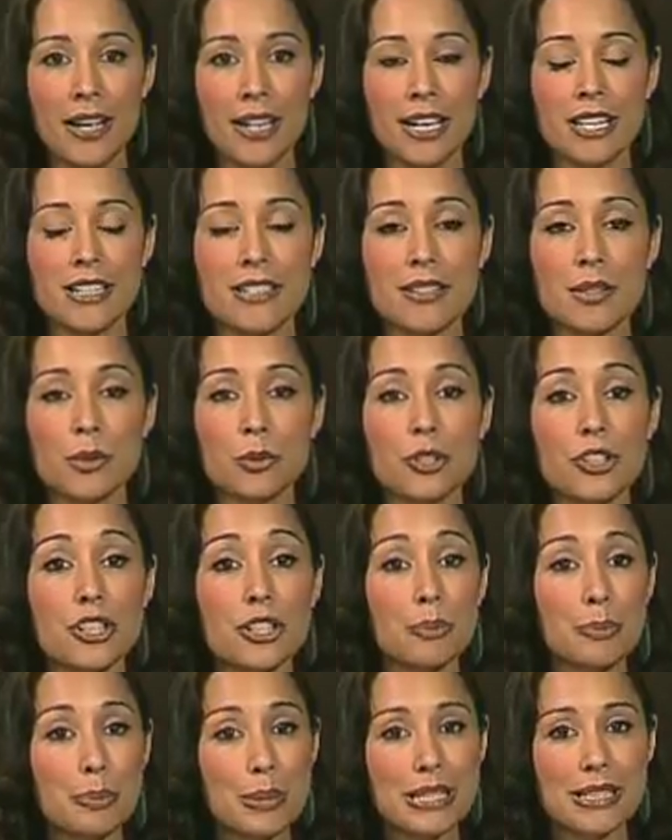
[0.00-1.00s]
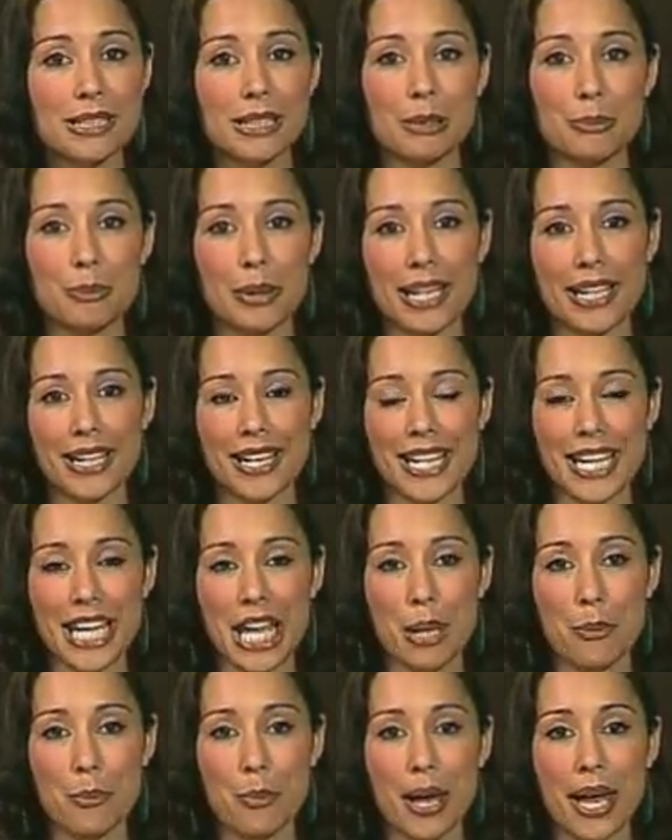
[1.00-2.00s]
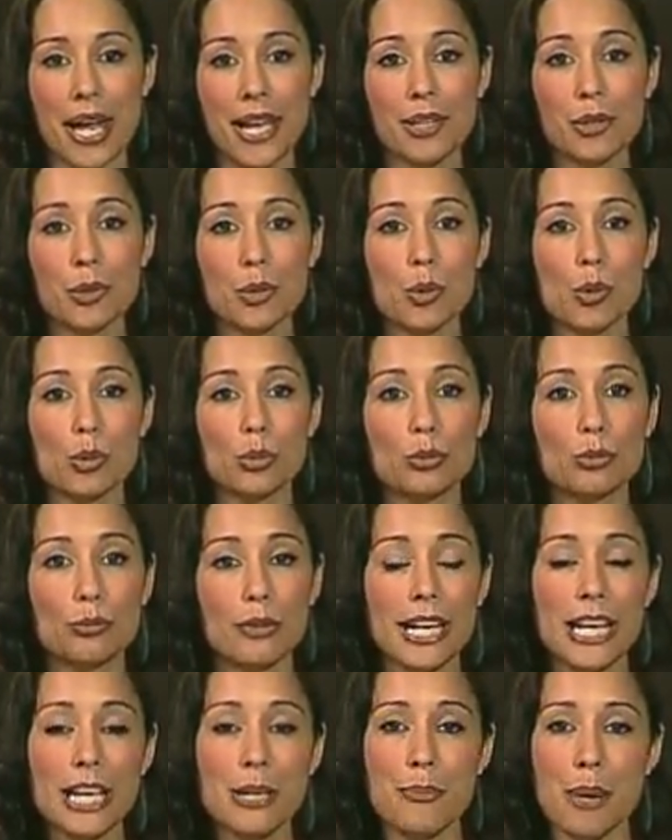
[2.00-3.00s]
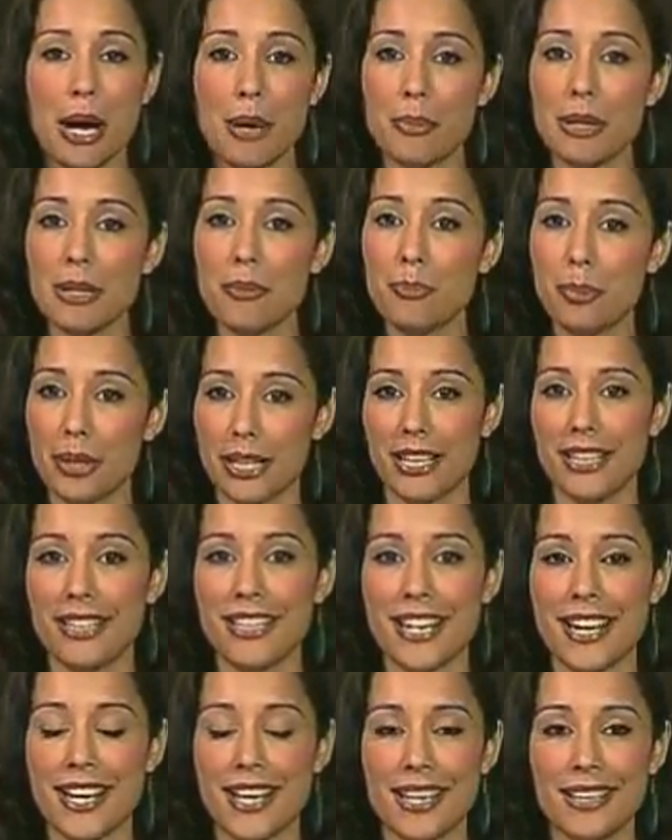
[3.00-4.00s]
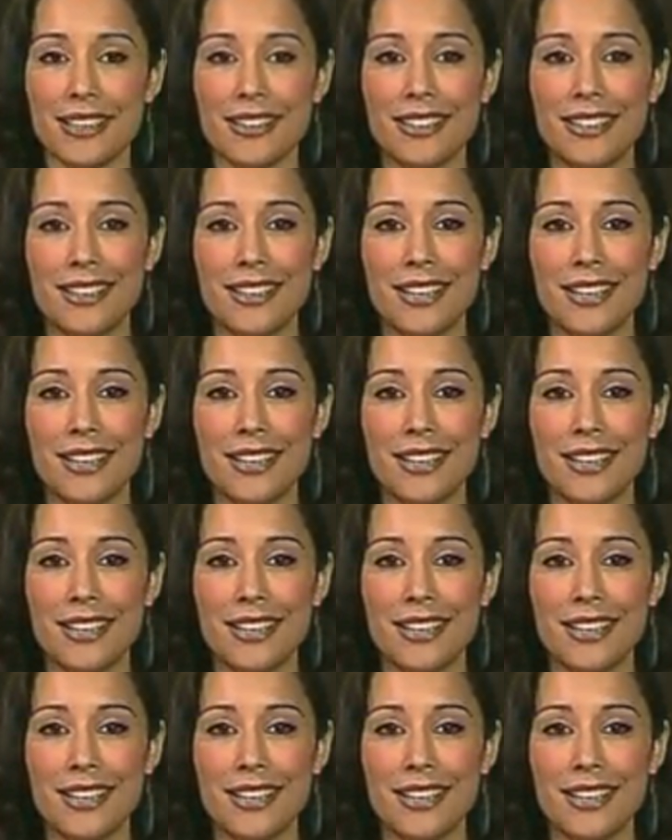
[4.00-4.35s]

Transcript: has launched a biscuit baking campaign called Red Puppy Bicky Day.